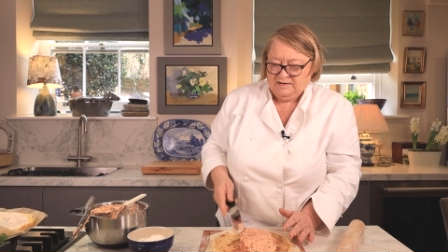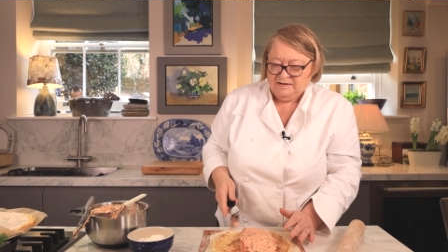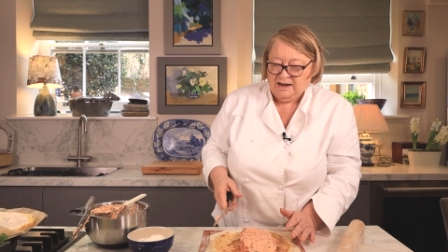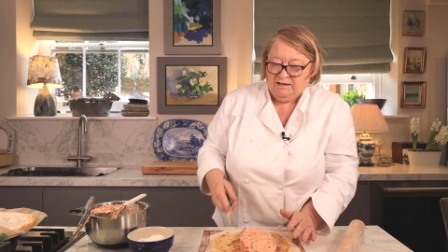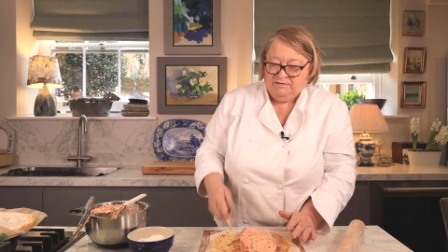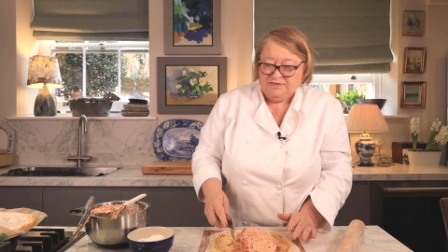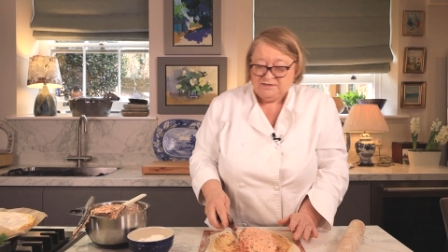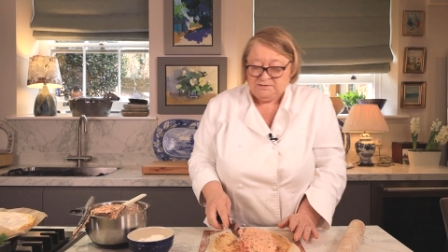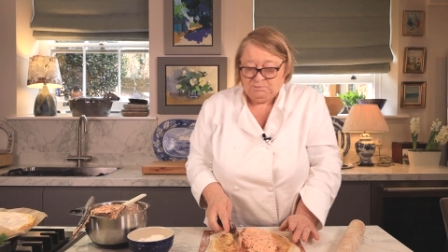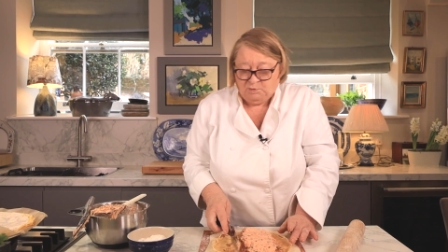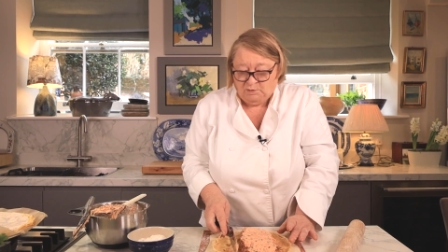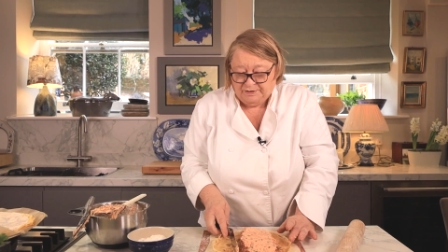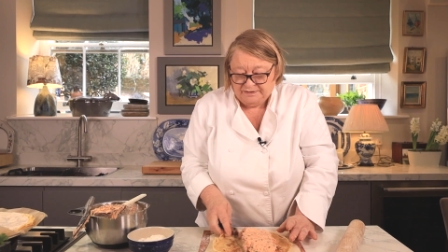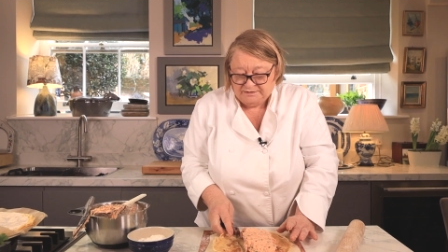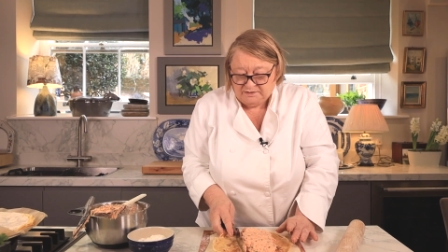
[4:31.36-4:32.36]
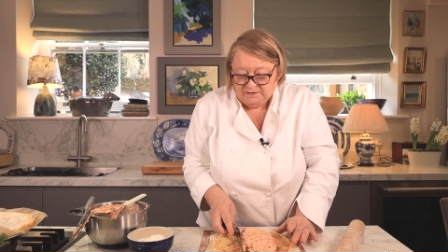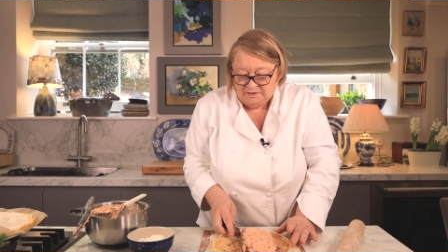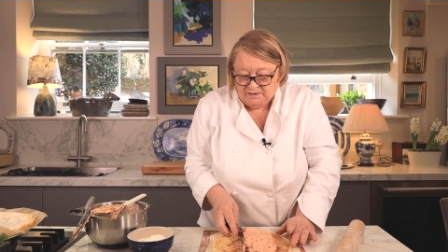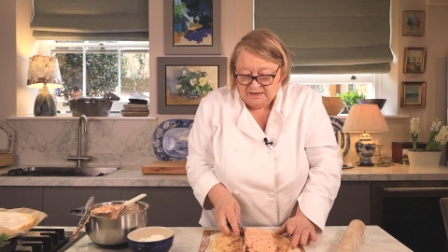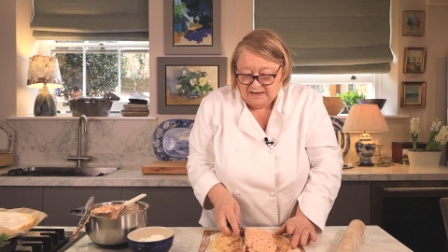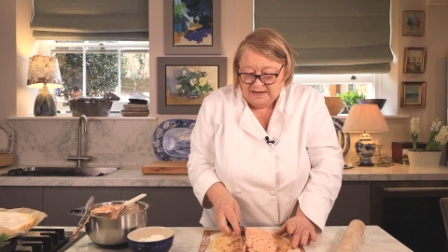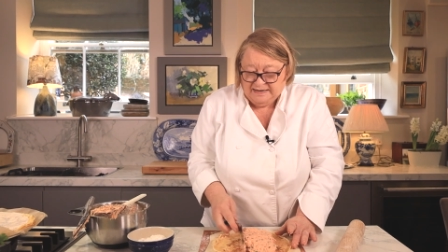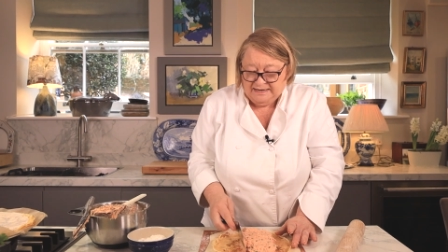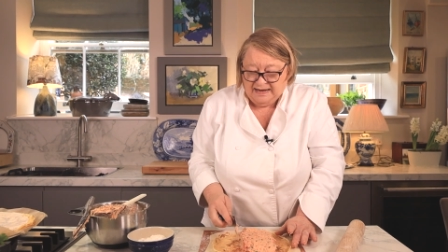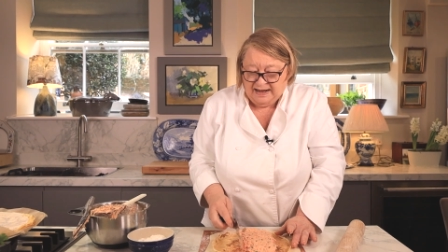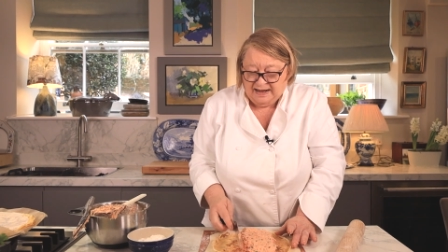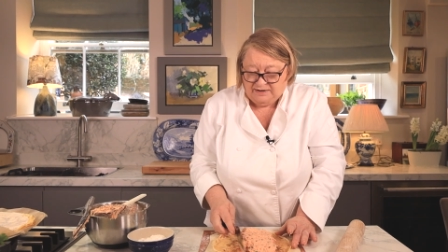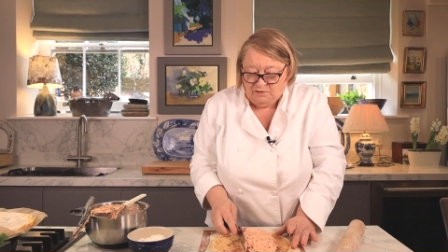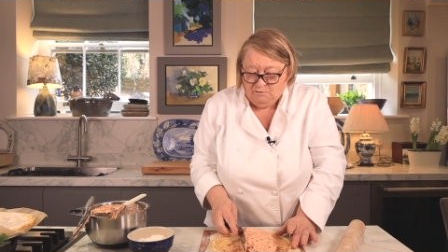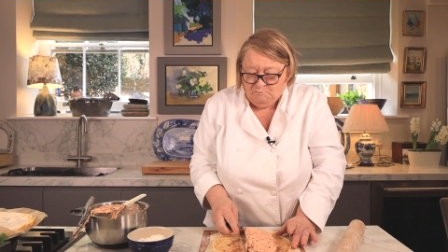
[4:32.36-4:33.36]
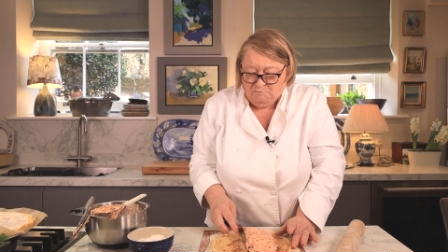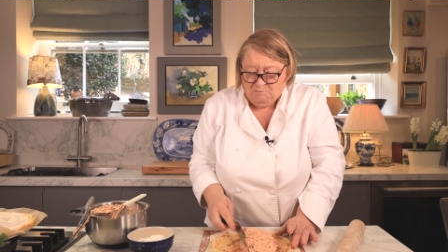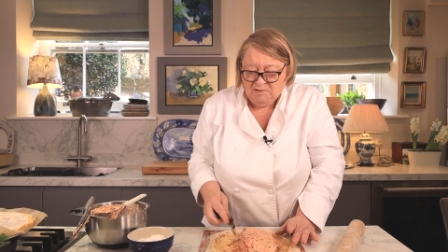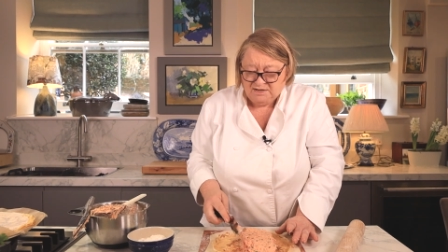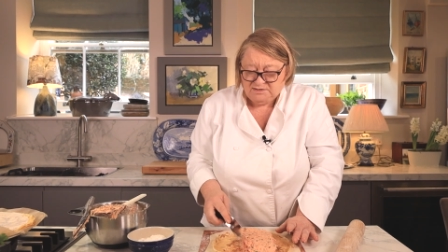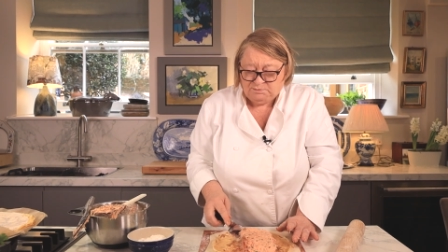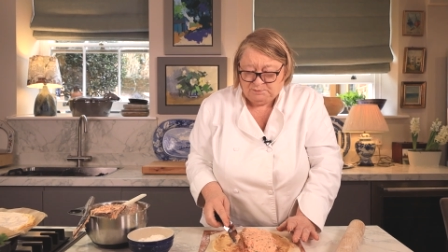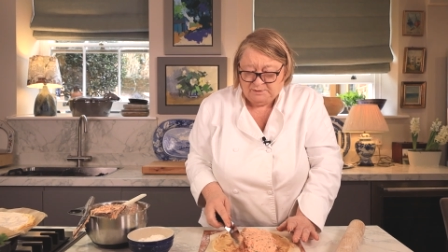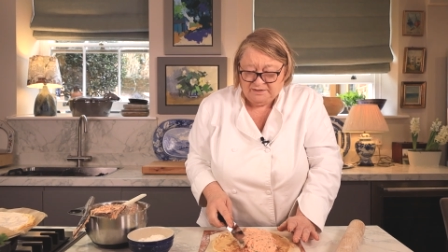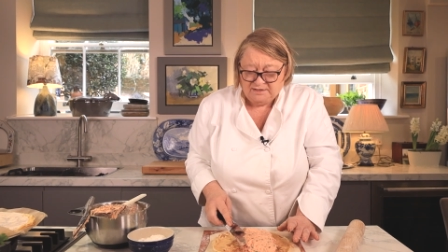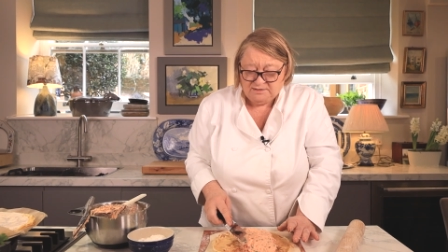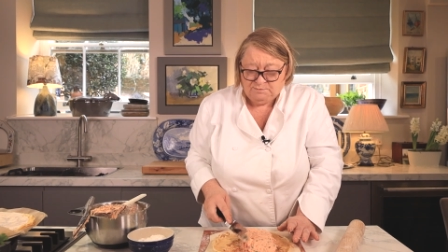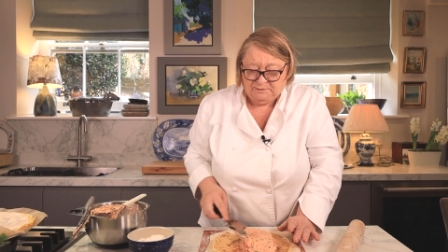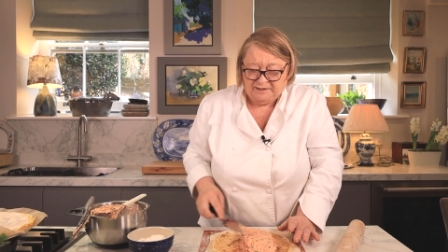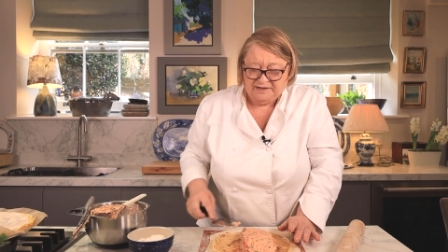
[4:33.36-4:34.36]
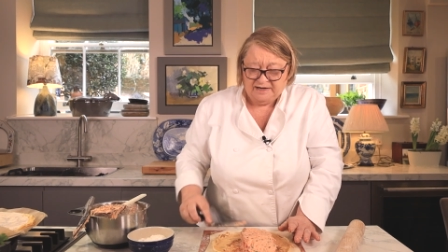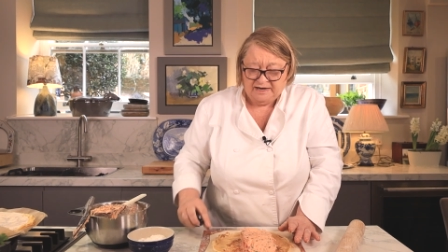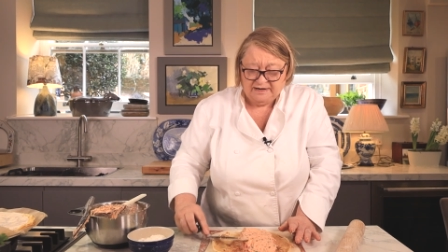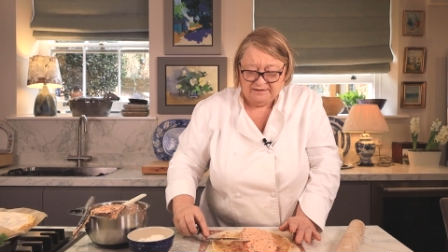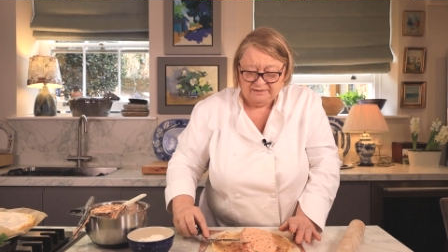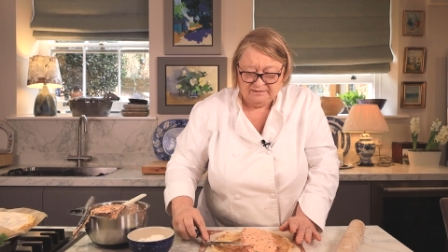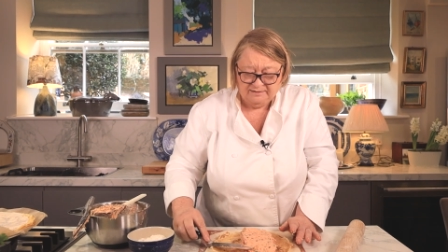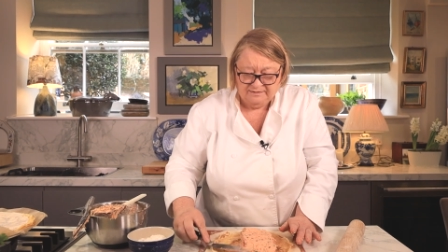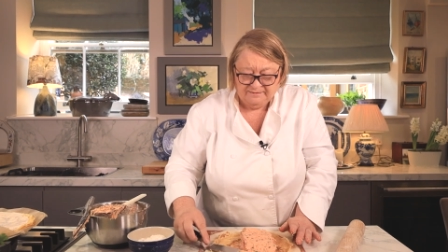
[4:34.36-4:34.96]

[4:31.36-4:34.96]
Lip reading: Now at this point, again, you must bring this brick in.